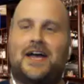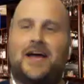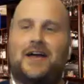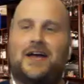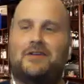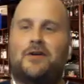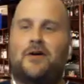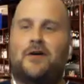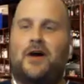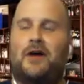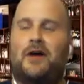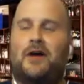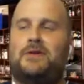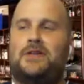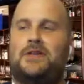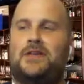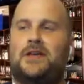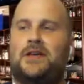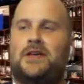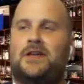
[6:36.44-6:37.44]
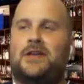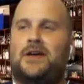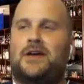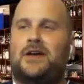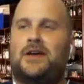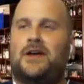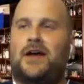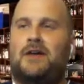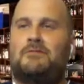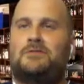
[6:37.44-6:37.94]
I would
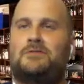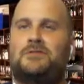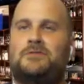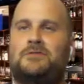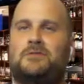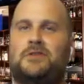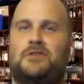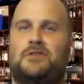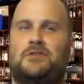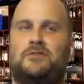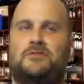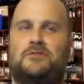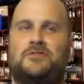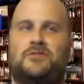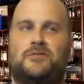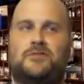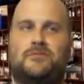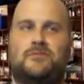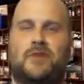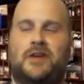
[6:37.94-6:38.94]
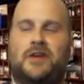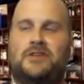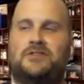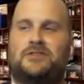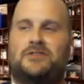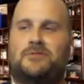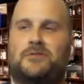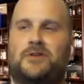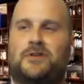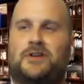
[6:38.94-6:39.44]
do it YouTube. I used
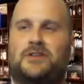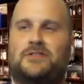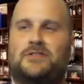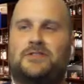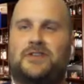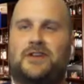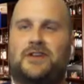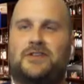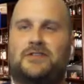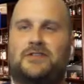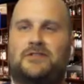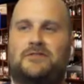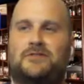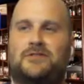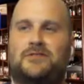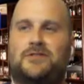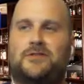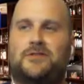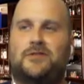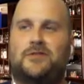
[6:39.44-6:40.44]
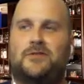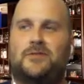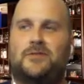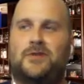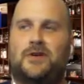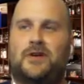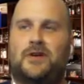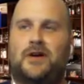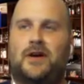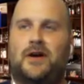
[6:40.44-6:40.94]
to work inside YouTube,
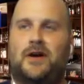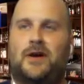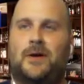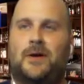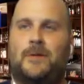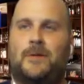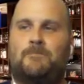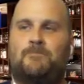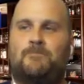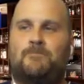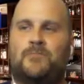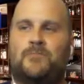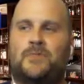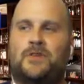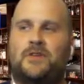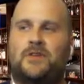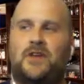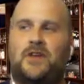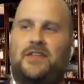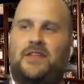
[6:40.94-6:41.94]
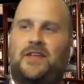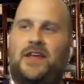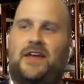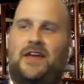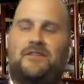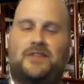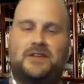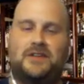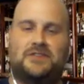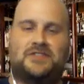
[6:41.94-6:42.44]
and they have
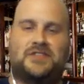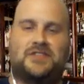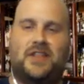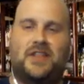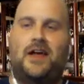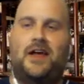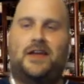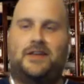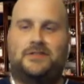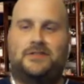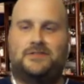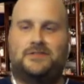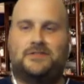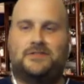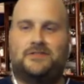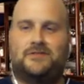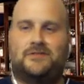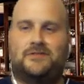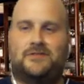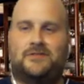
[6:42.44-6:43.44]
like slides,